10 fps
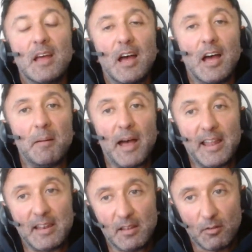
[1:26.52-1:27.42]

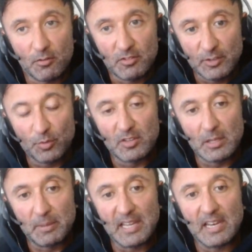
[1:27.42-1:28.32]
And this was
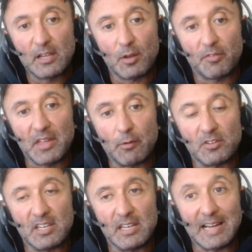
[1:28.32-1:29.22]
the beginnings of that
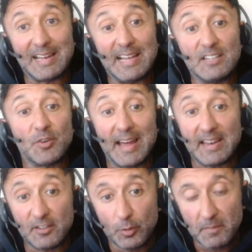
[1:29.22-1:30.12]
routine. I later
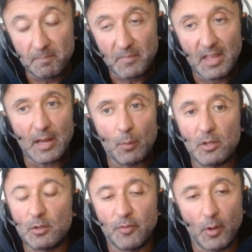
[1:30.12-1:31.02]
added to it, and I will
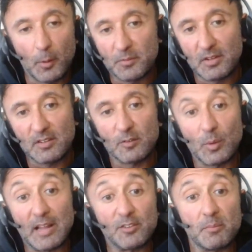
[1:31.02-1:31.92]
do follow-ups to this as
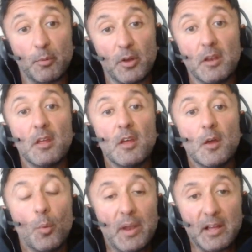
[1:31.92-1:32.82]
well at some point
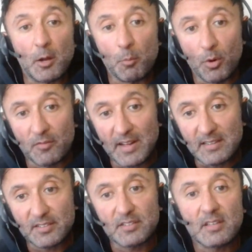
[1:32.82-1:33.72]
when I got more
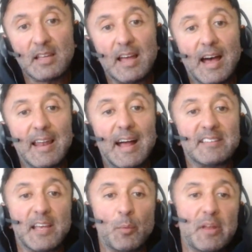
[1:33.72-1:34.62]
advanced and
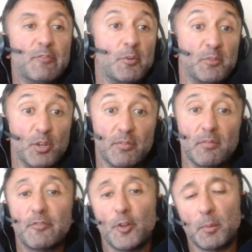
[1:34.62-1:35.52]
as I went from sort of
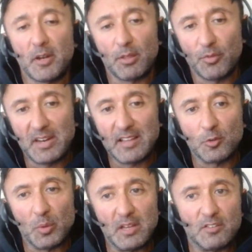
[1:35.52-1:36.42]
full body 3 days
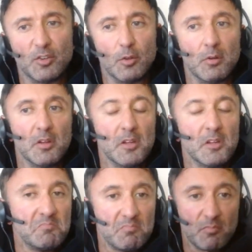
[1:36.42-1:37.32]
a week to
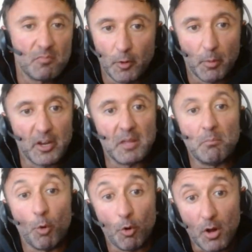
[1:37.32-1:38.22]
full body
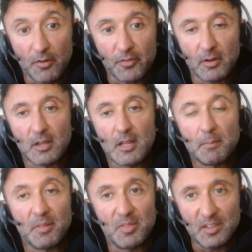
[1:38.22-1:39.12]
more often.
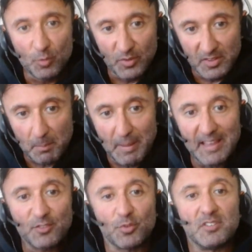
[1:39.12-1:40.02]
But this was the
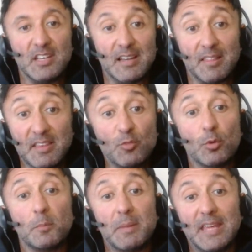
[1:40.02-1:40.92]
base routine, and this
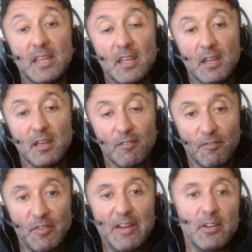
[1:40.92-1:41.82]
will be
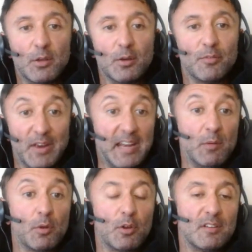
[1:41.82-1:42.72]
very good for
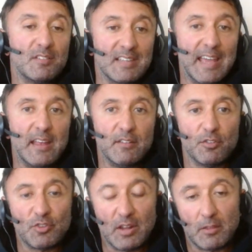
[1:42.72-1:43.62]
anyone looking to get into
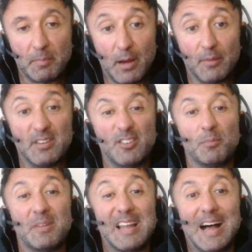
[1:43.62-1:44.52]
strength and power. And this is
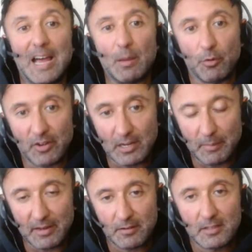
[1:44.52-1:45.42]
something that I would
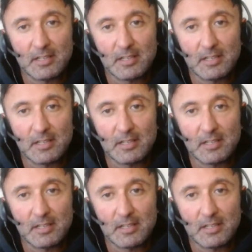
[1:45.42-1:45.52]
recommend.